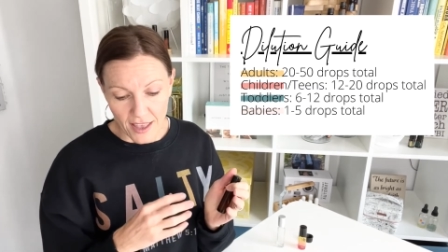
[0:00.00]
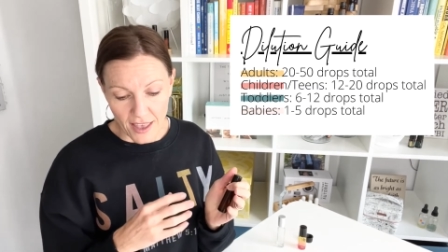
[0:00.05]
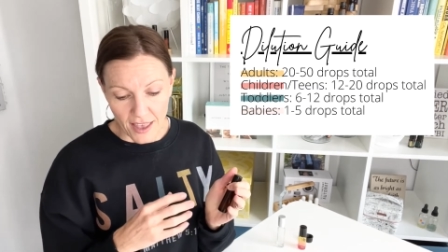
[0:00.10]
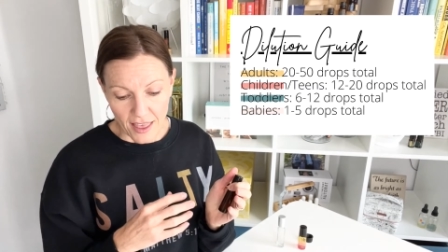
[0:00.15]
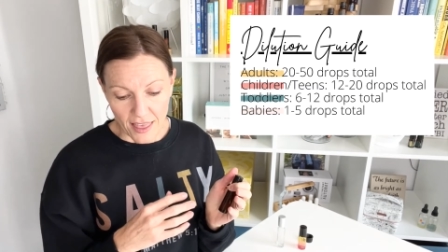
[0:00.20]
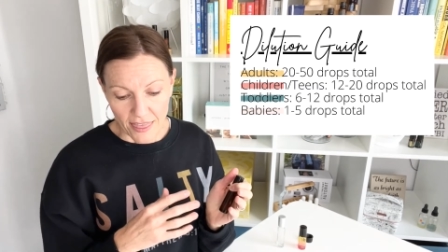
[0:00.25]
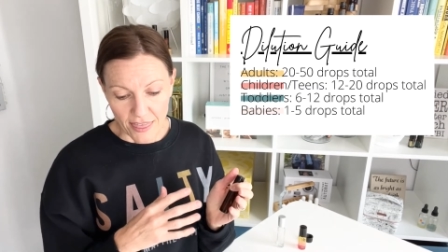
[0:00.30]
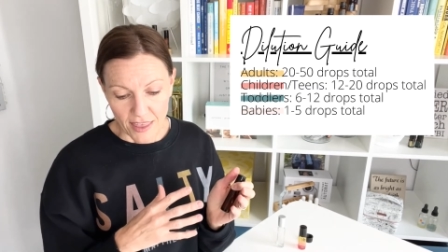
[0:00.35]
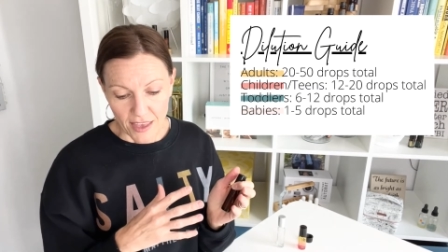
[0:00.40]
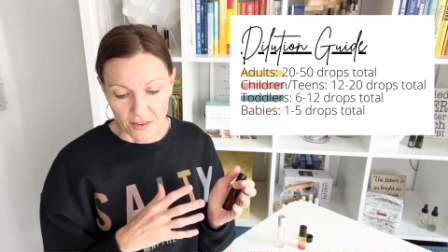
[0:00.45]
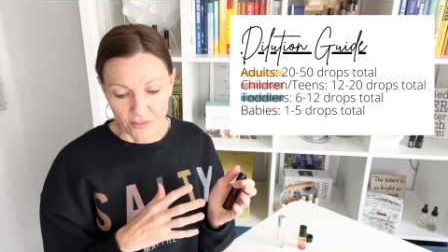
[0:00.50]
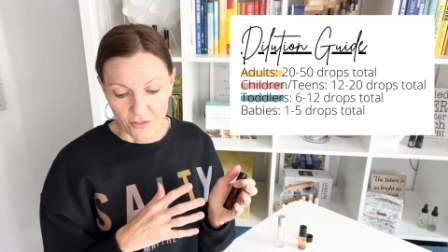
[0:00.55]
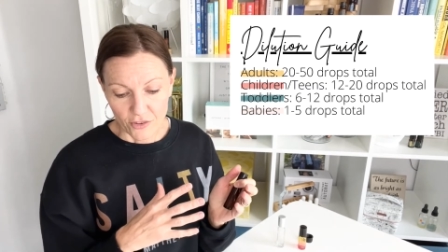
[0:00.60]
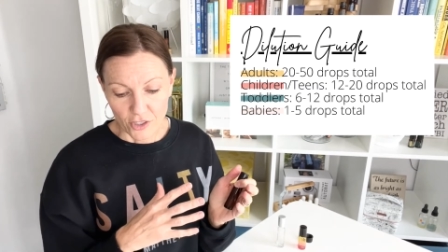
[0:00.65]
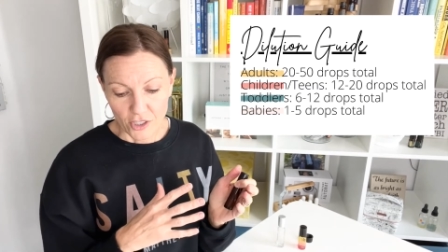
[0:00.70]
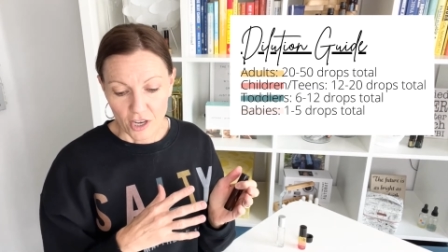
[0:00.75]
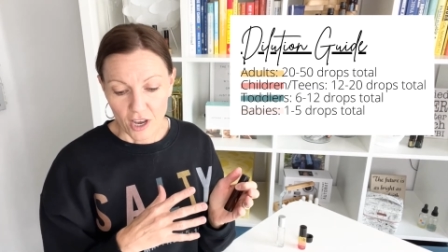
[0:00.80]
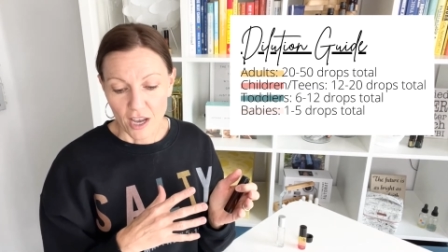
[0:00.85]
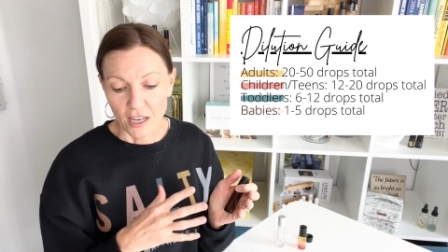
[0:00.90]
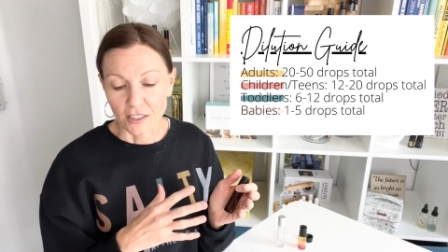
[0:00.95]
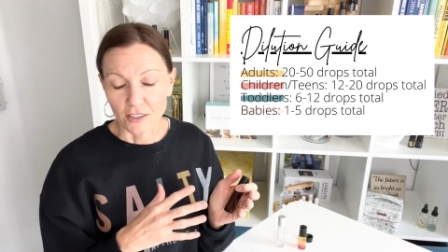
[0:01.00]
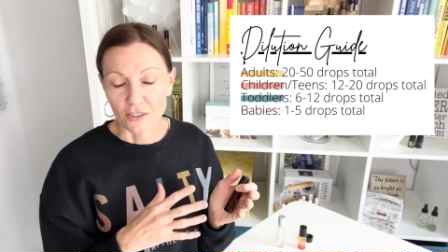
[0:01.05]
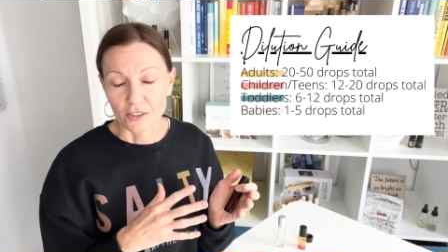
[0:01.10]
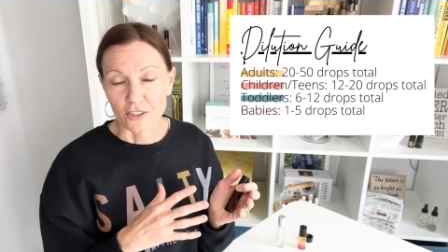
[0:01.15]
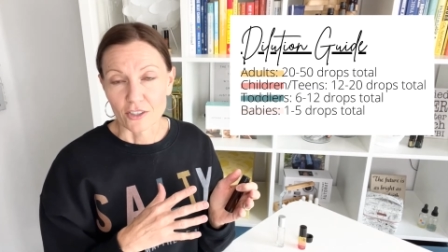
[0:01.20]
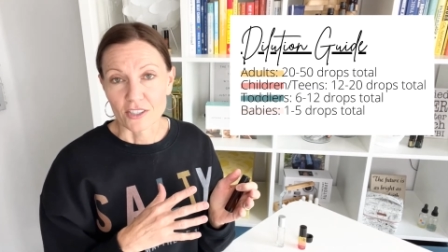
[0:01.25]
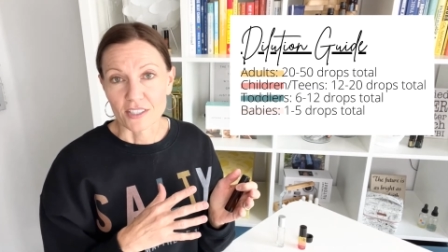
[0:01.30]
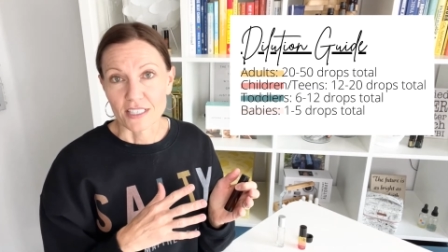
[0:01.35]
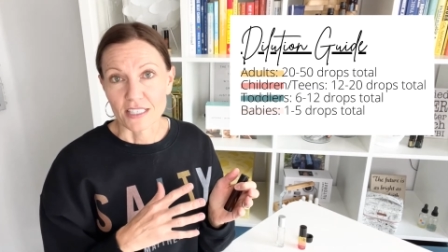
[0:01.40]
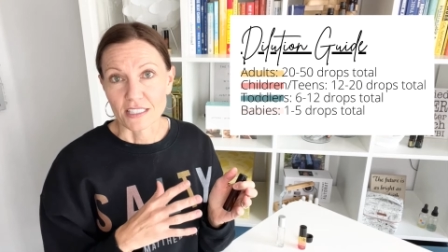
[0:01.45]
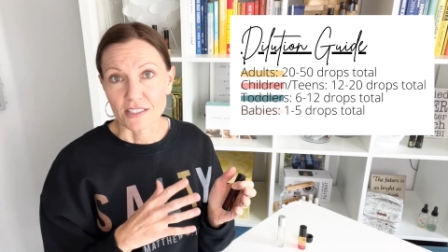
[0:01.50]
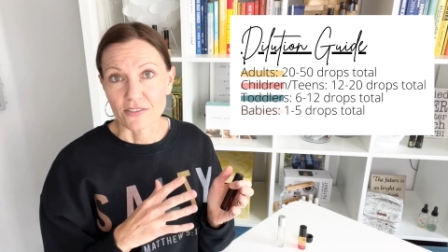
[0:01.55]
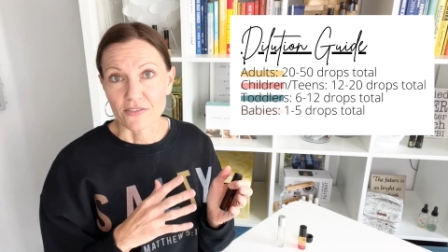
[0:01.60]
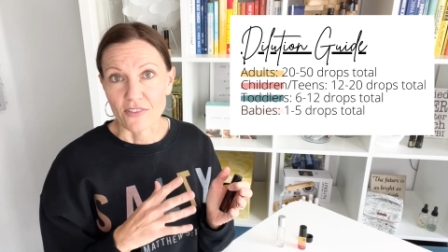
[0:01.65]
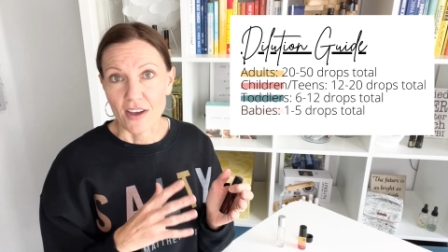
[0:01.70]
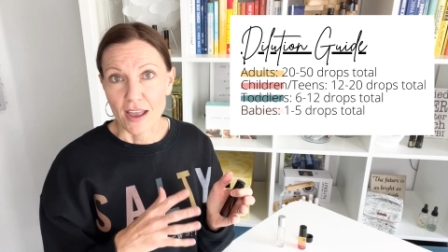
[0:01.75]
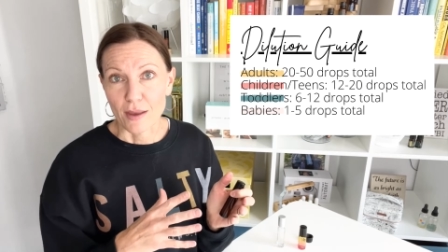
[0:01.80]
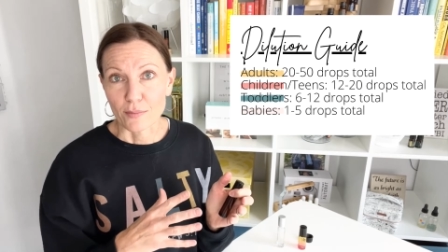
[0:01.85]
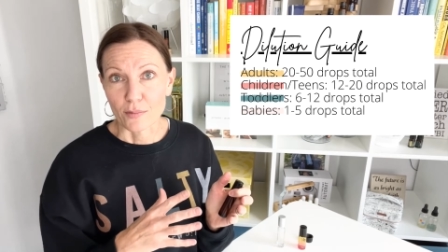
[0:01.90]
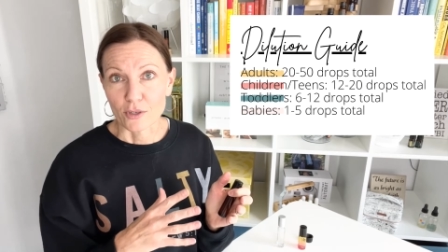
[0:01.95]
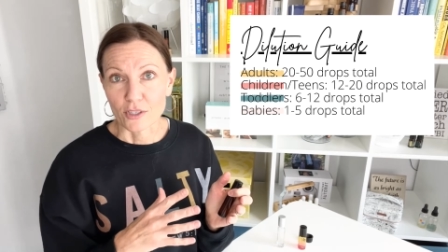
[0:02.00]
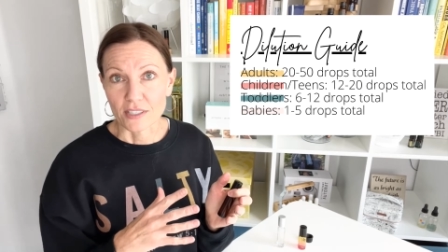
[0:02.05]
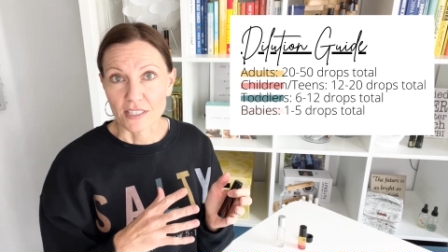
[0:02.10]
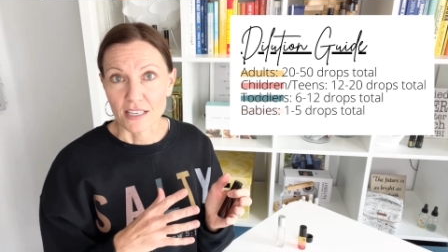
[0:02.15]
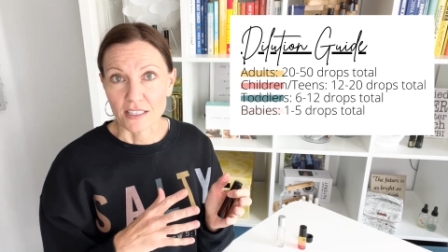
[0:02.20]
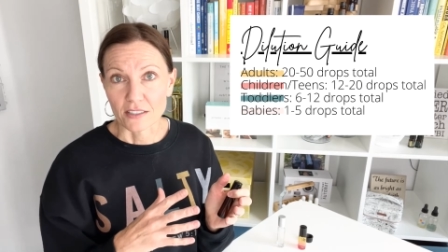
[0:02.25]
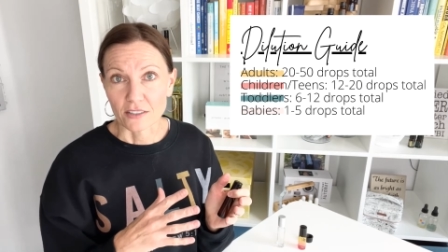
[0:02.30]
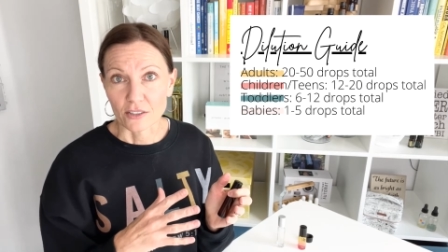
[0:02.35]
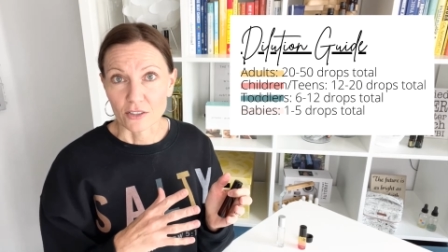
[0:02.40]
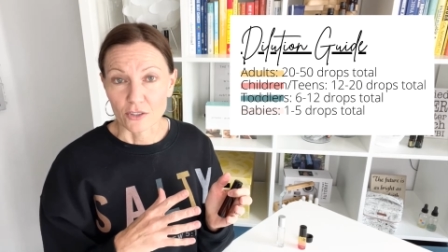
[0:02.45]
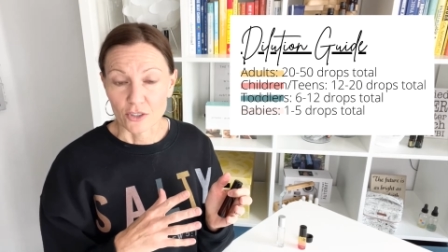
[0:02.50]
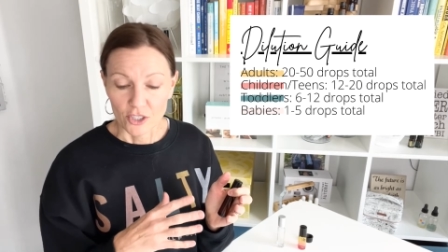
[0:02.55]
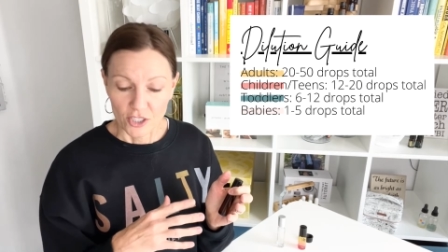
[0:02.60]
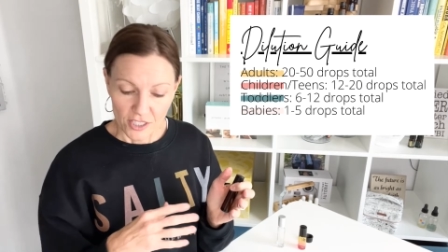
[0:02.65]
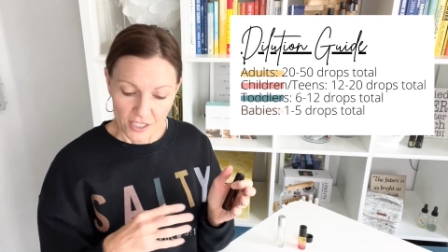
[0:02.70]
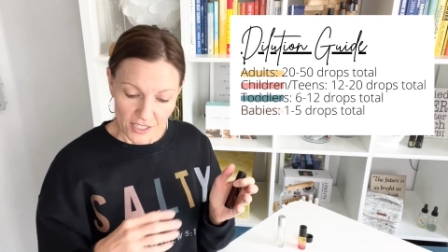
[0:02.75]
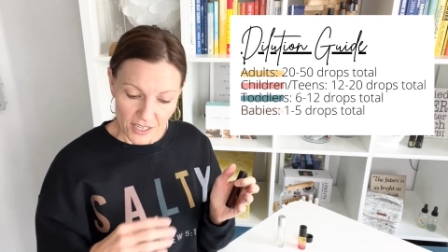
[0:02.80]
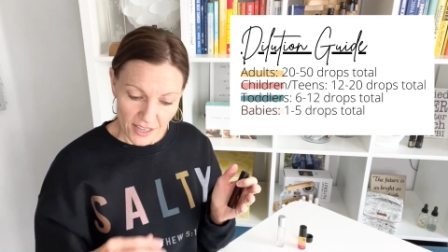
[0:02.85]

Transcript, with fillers: And then for toddlers, it's a 5% dilution,